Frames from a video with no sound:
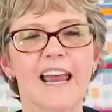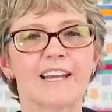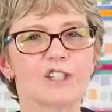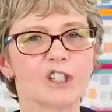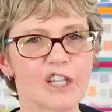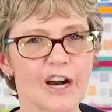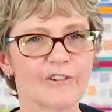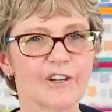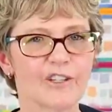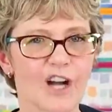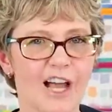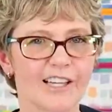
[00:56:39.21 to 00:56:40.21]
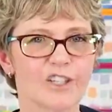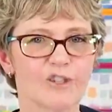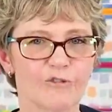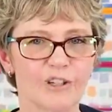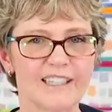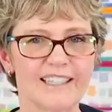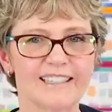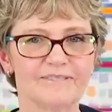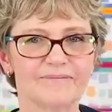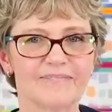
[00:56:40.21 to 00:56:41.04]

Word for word: and share their knowledge freely.